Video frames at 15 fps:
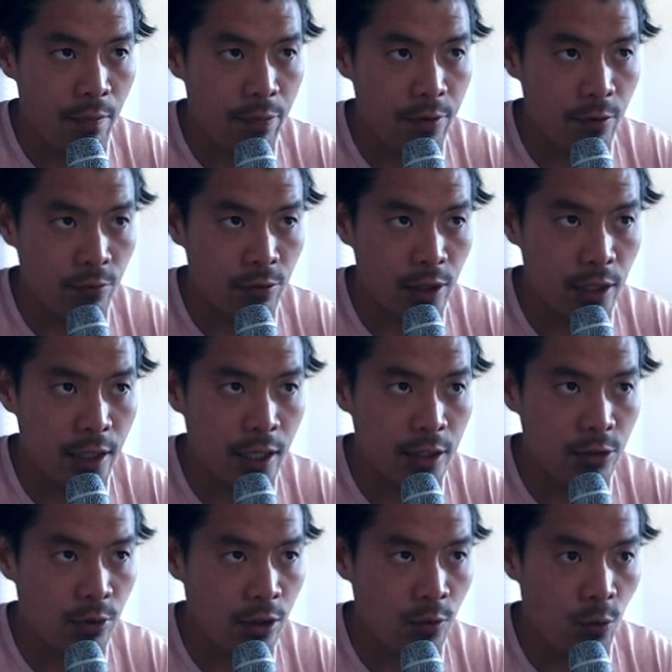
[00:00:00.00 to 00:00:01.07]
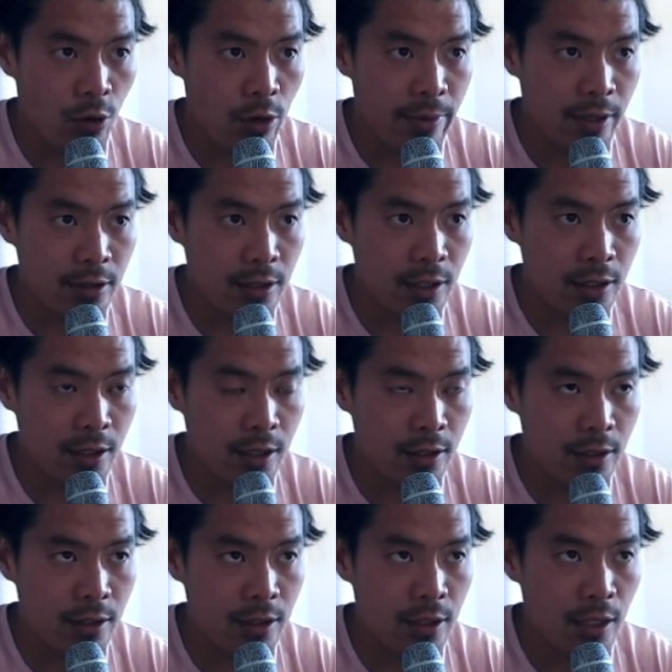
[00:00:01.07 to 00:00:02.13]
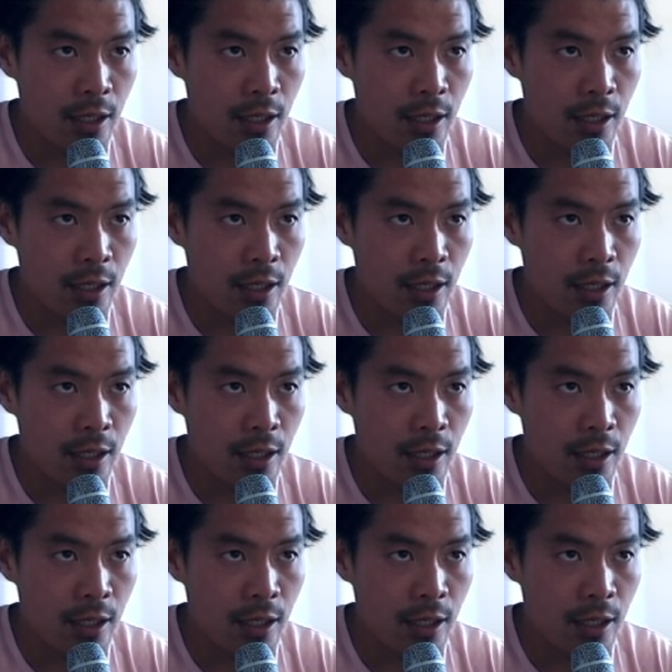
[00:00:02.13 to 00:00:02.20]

Really not trying to worry about distance,